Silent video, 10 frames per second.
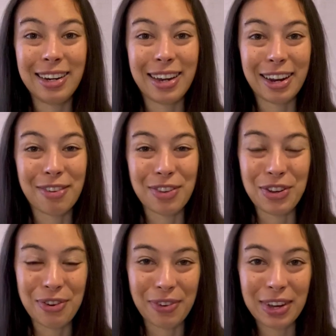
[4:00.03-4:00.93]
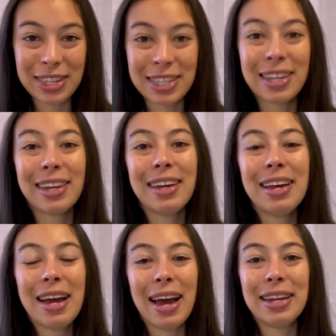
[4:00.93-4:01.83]
and yang of the universe.
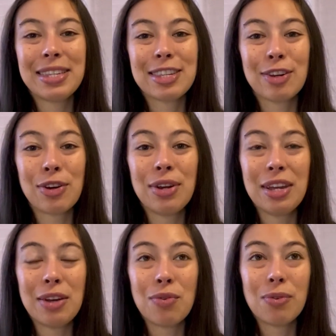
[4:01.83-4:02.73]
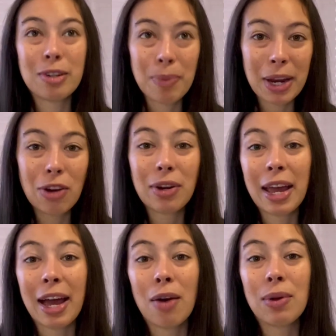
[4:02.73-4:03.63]
And so depending on
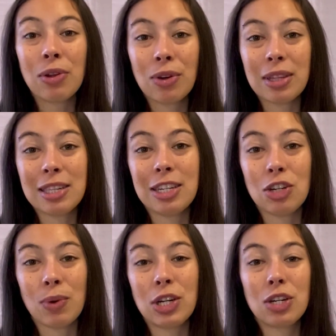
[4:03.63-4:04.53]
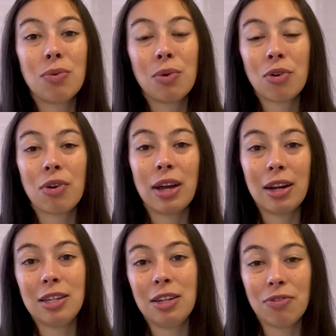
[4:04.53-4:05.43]
how we look at the situation will create a
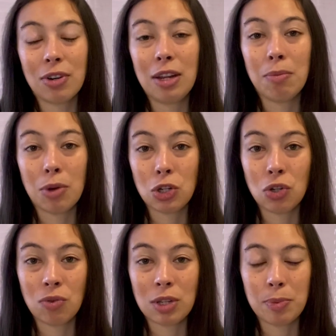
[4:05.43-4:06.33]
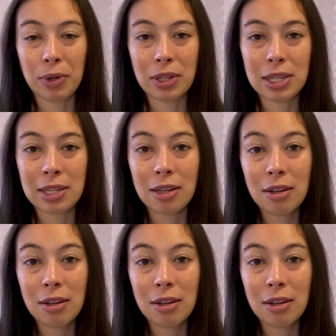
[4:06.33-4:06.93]
different emotional response.